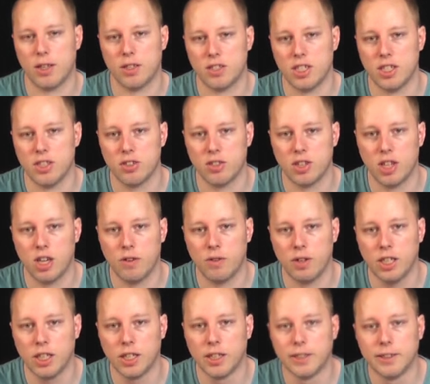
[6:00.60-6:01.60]
and how I teach
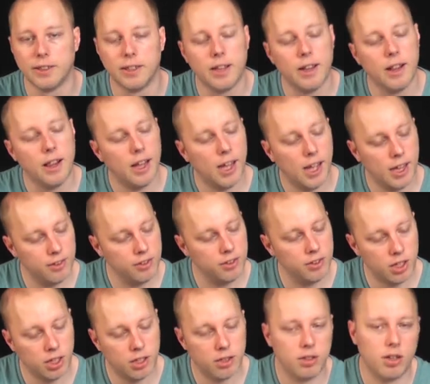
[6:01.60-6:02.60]
theory.
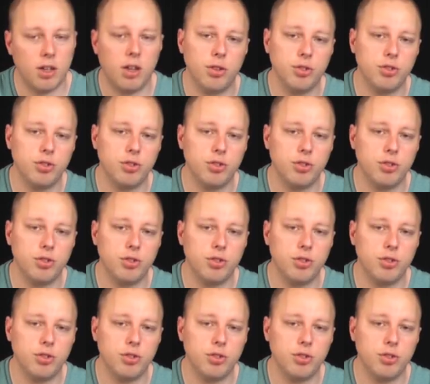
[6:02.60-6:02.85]
And I'll